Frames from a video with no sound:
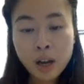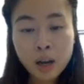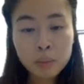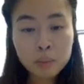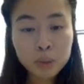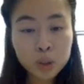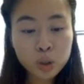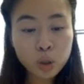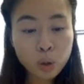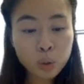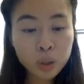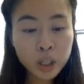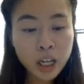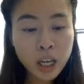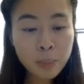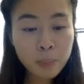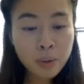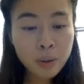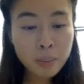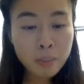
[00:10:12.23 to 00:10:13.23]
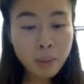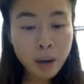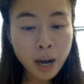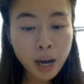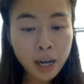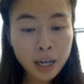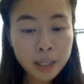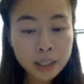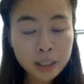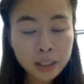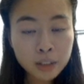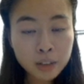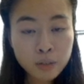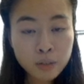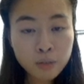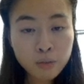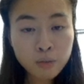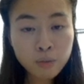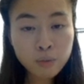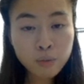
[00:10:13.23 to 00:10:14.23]
Um, so keep in mind
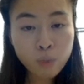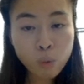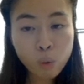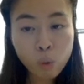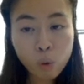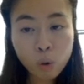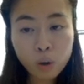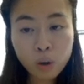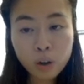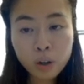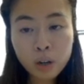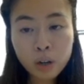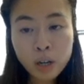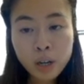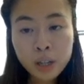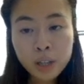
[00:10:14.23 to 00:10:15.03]
for